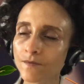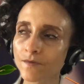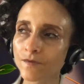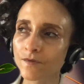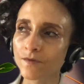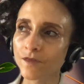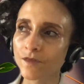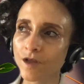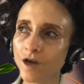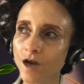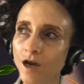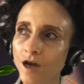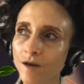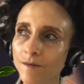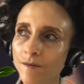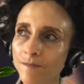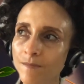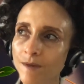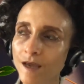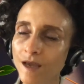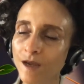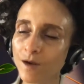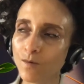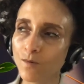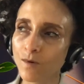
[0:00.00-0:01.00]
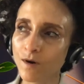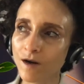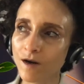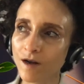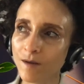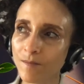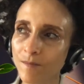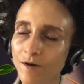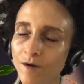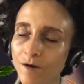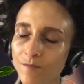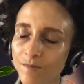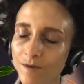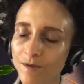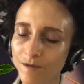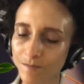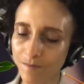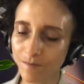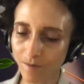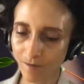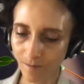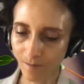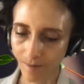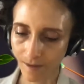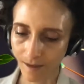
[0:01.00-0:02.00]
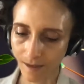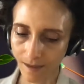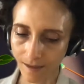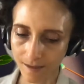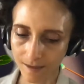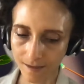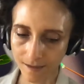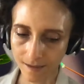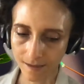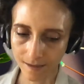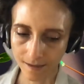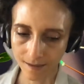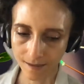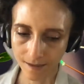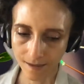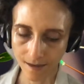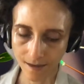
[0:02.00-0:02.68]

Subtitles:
not make work about people because it's,